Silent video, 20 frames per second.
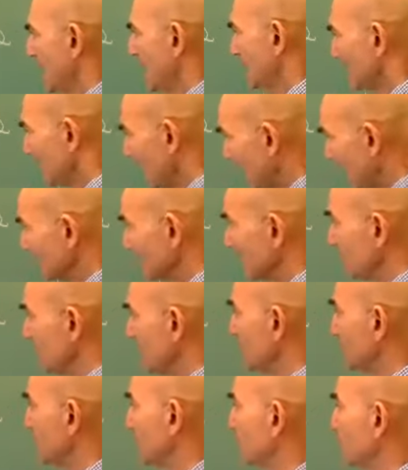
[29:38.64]
there is a
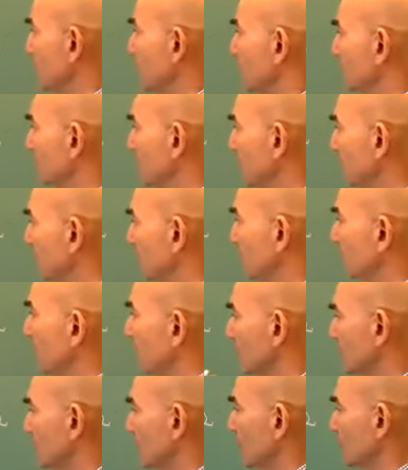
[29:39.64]
big difference between
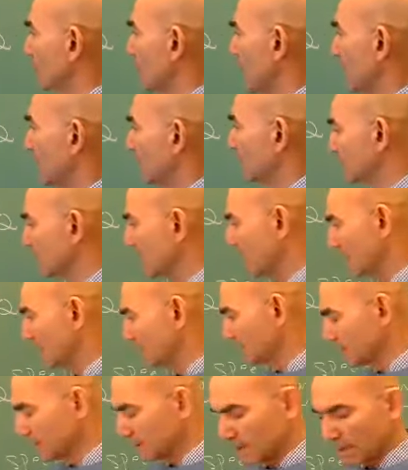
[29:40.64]
vectors and
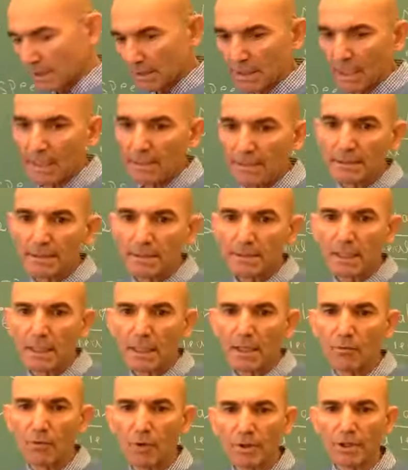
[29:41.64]
scalars. So that's
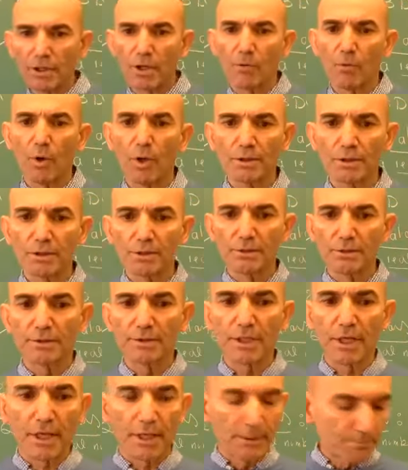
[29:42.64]
what I wanted to
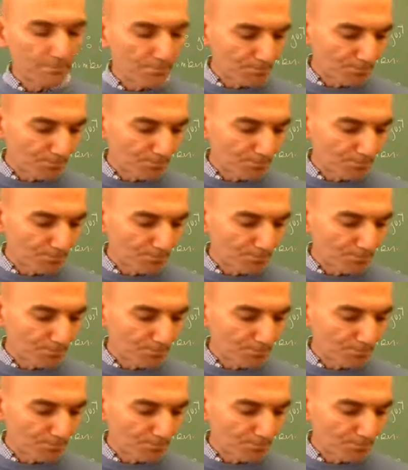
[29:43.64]
say.